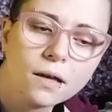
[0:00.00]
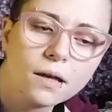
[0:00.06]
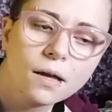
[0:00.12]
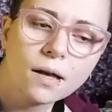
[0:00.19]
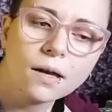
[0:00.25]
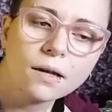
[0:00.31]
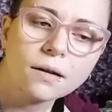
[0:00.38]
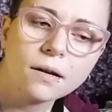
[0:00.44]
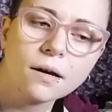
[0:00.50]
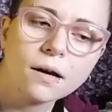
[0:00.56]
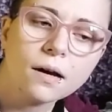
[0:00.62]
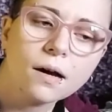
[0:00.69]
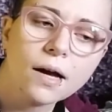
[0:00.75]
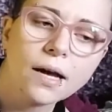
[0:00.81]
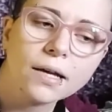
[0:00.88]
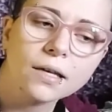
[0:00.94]
And
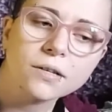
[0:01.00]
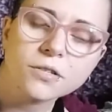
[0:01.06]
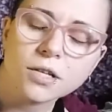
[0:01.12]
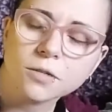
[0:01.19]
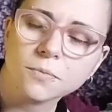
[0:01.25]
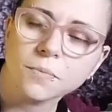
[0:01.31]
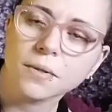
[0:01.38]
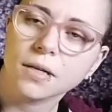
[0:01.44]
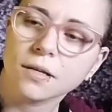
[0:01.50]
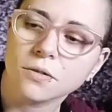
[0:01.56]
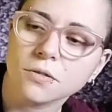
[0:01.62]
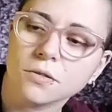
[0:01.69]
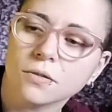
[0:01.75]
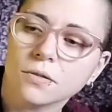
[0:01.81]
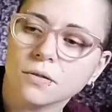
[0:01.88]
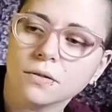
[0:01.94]
I guess that's
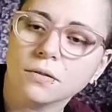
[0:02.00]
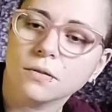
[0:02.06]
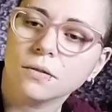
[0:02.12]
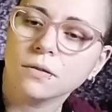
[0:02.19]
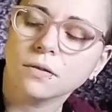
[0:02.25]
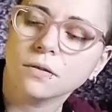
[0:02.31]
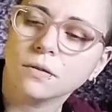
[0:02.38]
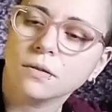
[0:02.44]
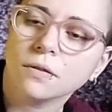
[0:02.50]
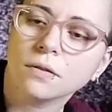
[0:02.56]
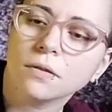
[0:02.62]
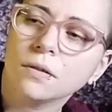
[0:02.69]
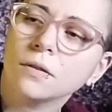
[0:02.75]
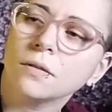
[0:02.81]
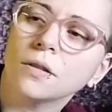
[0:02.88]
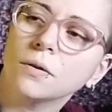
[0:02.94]
because
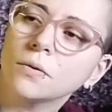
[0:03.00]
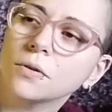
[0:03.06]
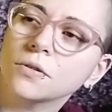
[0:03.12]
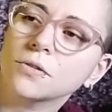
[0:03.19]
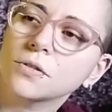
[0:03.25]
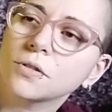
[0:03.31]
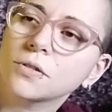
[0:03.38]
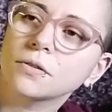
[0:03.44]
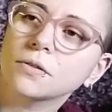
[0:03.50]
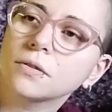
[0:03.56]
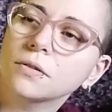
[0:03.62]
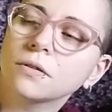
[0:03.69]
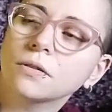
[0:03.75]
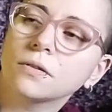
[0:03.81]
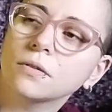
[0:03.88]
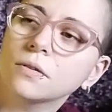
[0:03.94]
there was
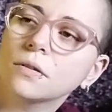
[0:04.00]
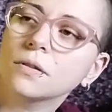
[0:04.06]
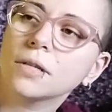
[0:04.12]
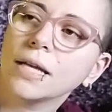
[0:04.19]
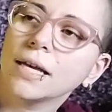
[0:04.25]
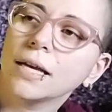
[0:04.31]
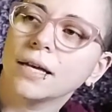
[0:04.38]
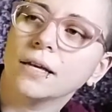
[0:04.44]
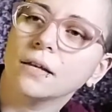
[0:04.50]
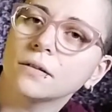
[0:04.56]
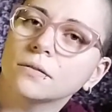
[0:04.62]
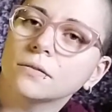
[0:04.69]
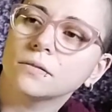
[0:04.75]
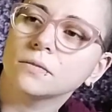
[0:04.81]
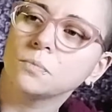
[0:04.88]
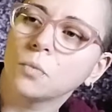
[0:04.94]
a
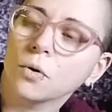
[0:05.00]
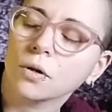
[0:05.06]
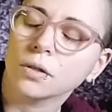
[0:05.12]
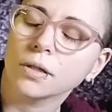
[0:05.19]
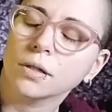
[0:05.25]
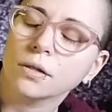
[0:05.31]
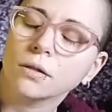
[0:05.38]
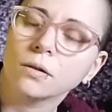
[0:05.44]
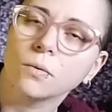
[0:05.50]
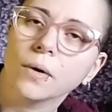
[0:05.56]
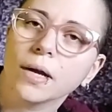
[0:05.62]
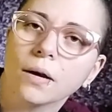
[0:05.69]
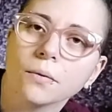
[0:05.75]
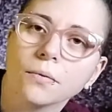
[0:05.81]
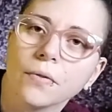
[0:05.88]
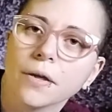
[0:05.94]
more clinical way
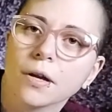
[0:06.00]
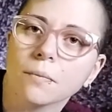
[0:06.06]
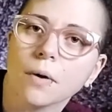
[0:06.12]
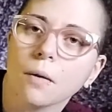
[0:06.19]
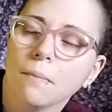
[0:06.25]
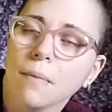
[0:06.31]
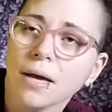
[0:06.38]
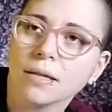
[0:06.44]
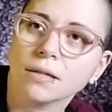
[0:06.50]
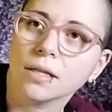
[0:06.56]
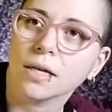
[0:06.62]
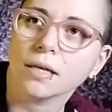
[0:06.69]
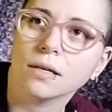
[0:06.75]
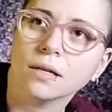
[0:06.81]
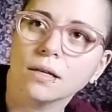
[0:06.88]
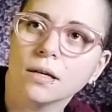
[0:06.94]
I would think about men.
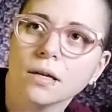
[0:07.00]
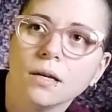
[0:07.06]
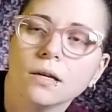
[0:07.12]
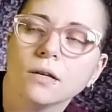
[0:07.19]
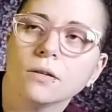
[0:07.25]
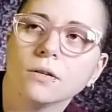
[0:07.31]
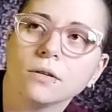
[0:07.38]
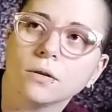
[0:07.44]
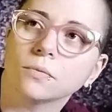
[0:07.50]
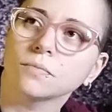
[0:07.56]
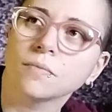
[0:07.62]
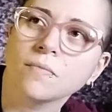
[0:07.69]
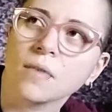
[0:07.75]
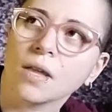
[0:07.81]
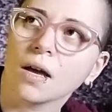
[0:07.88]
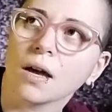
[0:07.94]
Like,
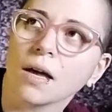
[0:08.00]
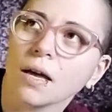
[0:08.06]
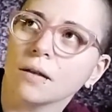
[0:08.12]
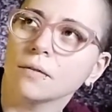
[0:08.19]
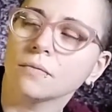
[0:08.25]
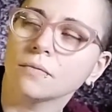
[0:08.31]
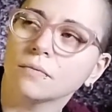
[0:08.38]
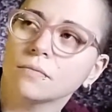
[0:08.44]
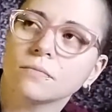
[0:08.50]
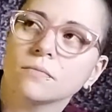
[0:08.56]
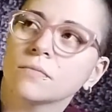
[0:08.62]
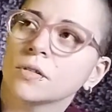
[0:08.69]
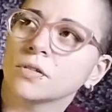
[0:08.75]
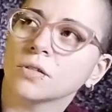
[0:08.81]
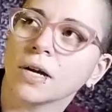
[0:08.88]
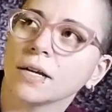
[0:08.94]
I
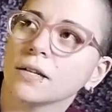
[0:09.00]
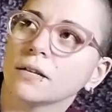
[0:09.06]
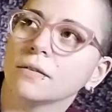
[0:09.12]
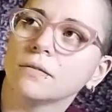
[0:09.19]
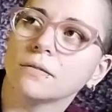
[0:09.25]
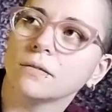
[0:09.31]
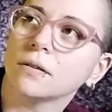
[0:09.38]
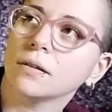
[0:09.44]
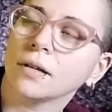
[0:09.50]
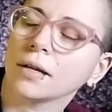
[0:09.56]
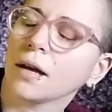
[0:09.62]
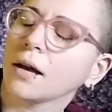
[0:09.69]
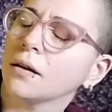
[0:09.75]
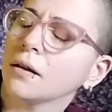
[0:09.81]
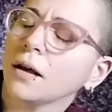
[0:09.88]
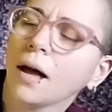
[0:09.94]
decided, like,
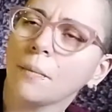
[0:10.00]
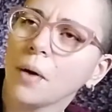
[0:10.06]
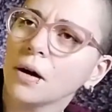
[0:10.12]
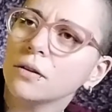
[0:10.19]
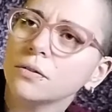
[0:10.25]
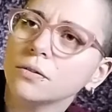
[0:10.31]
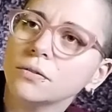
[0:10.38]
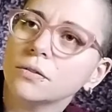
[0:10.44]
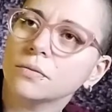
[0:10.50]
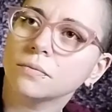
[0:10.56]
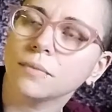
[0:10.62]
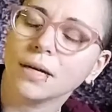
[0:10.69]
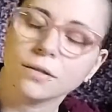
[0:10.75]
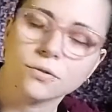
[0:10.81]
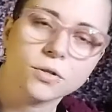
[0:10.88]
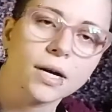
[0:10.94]
I modeled
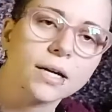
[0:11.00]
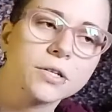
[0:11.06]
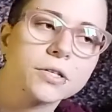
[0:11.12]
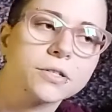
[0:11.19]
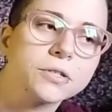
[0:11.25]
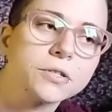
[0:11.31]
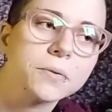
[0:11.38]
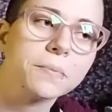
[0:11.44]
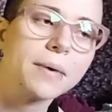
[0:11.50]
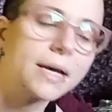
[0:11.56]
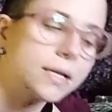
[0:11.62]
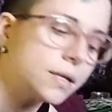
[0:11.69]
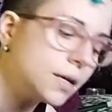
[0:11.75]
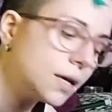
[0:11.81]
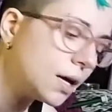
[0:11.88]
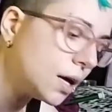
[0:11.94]
my attraction to men